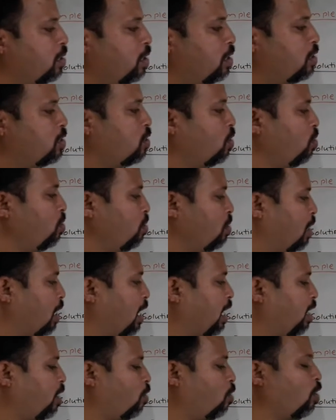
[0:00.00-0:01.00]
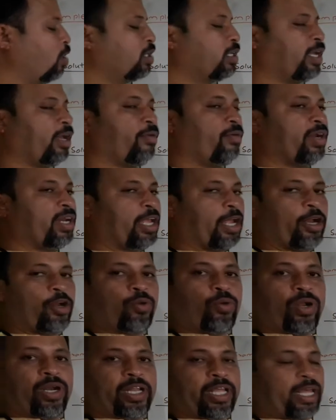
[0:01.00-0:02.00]
So I have got K1,
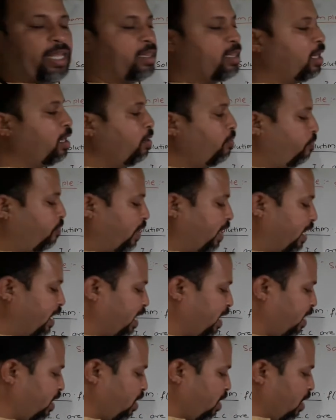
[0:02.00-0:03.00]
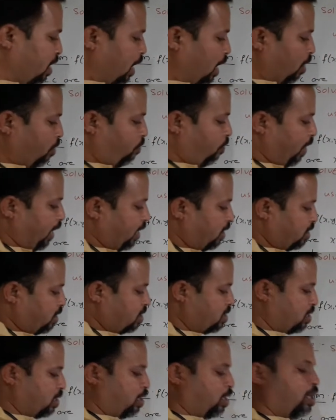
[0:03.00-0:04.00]
K2 and K3. Finally I will find
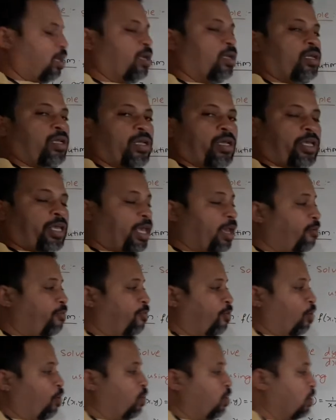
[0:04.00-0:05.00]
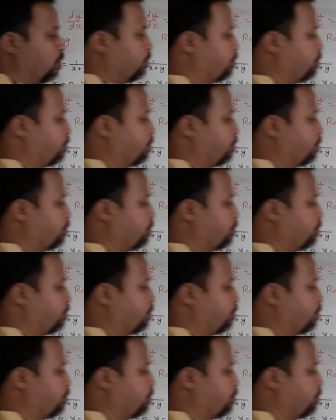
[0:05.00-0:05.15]
this K4.